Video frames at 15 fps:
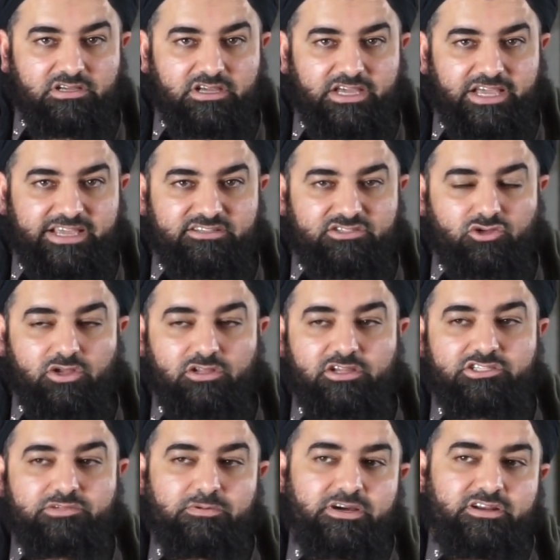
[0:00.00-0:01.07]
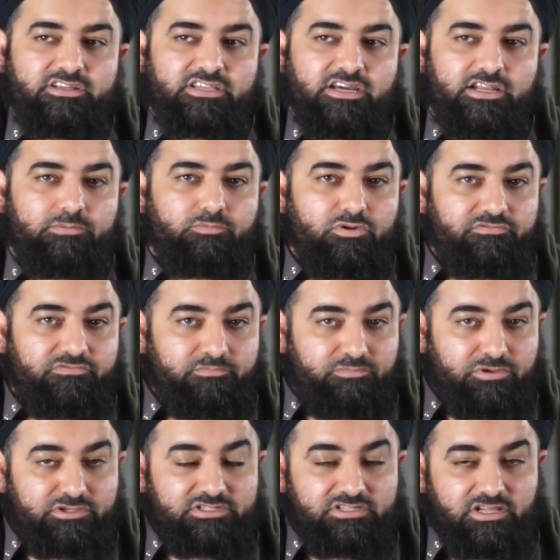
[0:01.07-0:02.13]
And so Allah subhanahu wa ta'ala put a
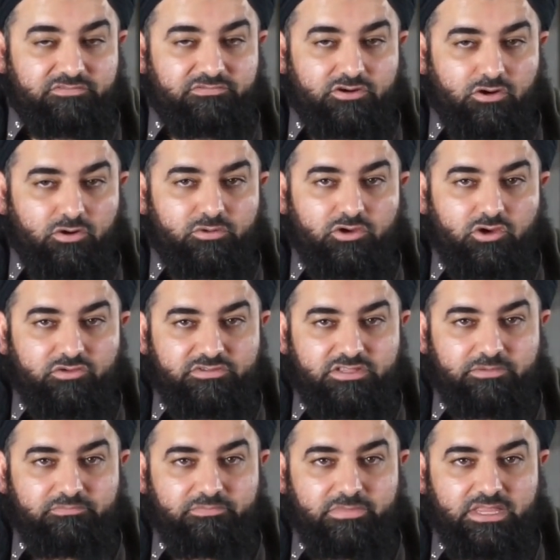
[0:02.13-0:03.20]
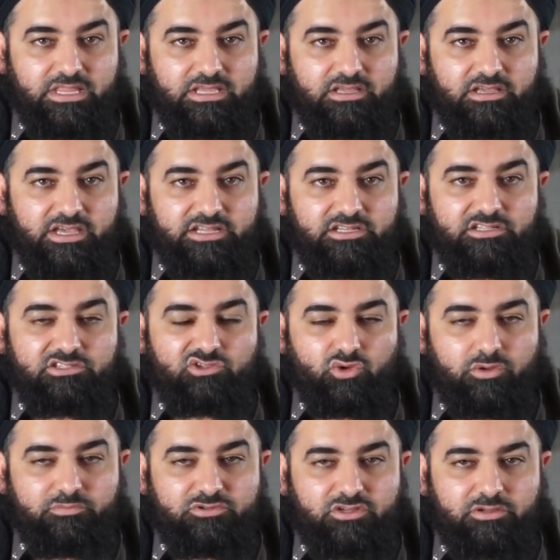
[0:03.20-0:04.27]
person like Fir'aun over them and did
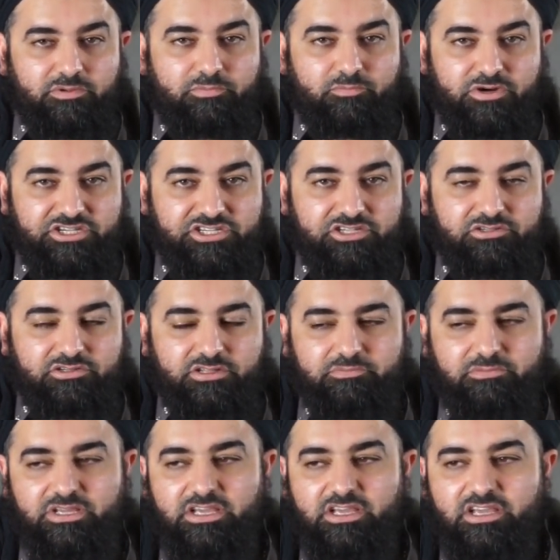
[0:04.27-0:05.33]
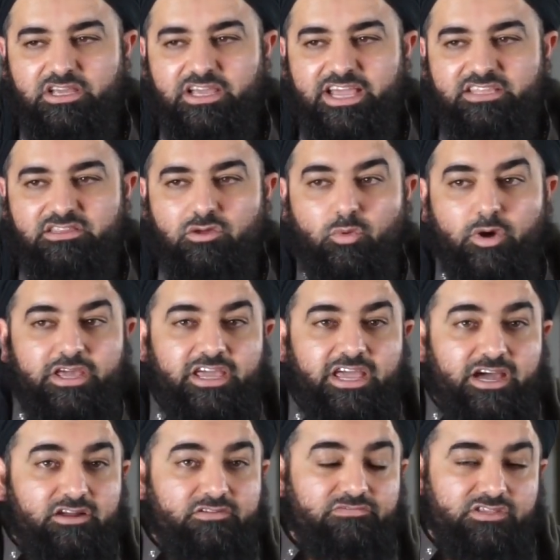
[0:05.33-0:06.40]
zulm to them and oppression to them. And the way
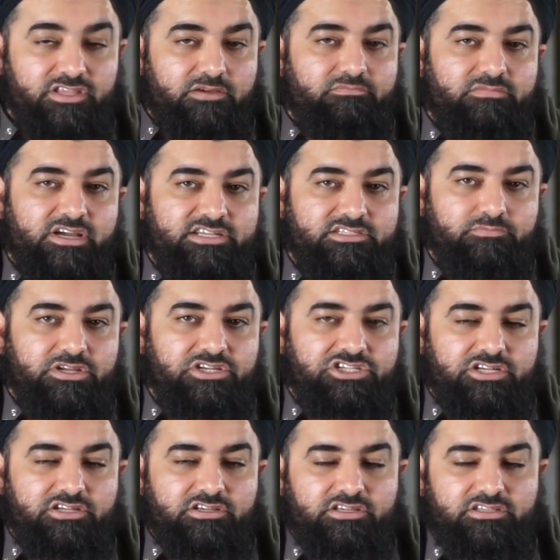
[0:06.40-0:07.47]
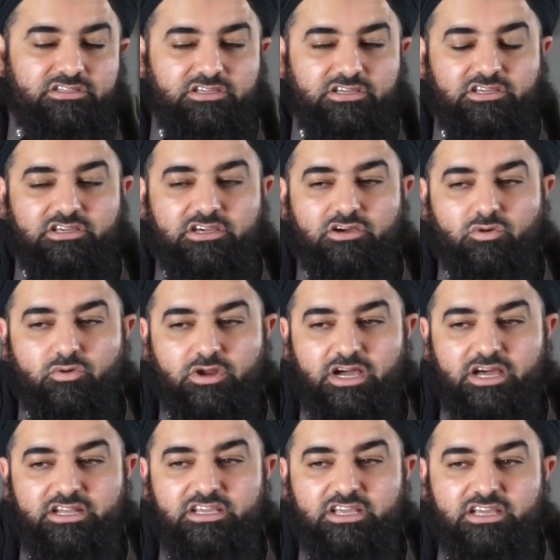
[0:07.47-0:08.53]
out for them, as mentioned in the uh,
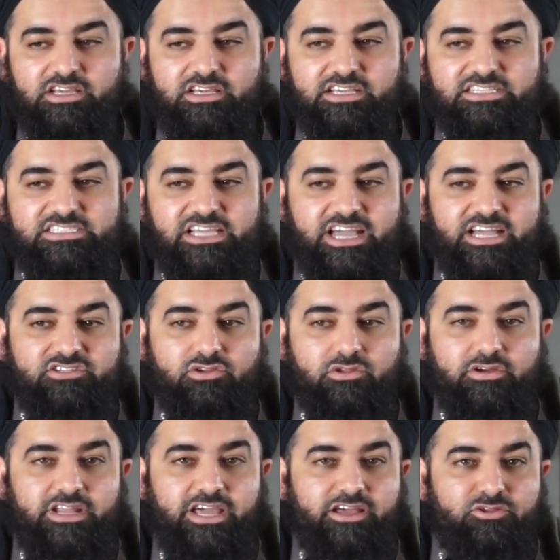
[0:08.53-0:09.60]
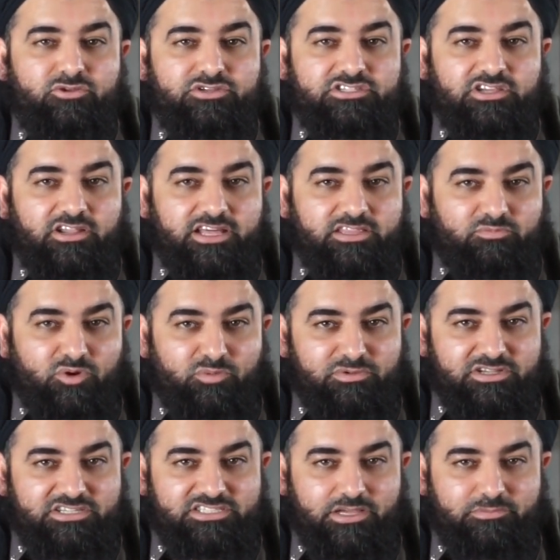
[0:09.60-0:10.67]
Quran, is they had to learn how to do salat
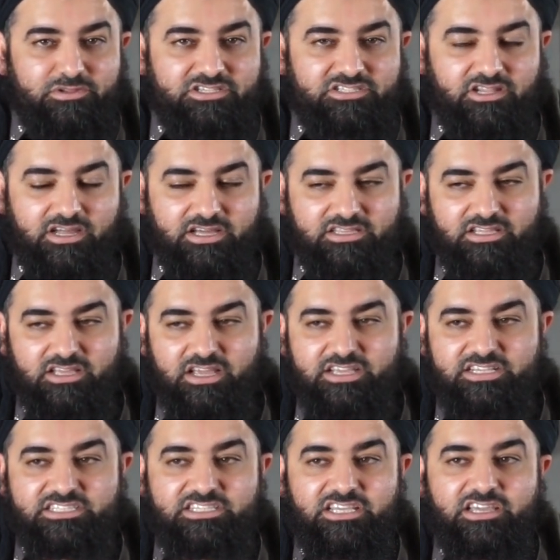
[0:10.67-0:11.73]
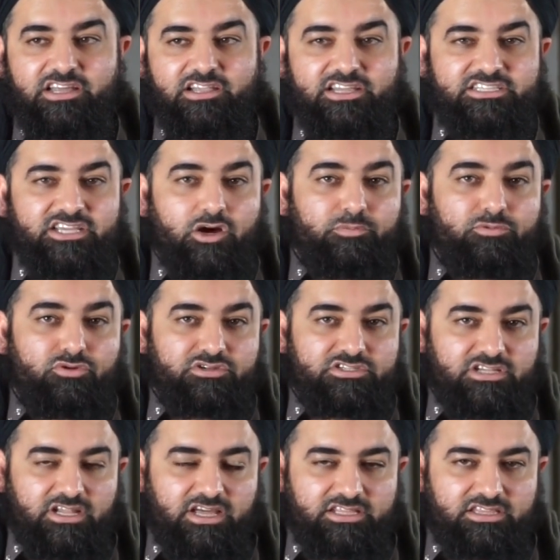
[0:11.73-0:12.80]
properly, establish salat, seek Allah's help through
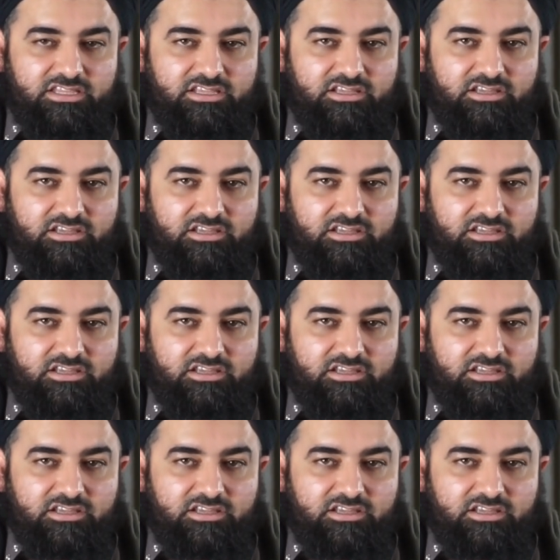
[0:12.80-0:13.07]
salat,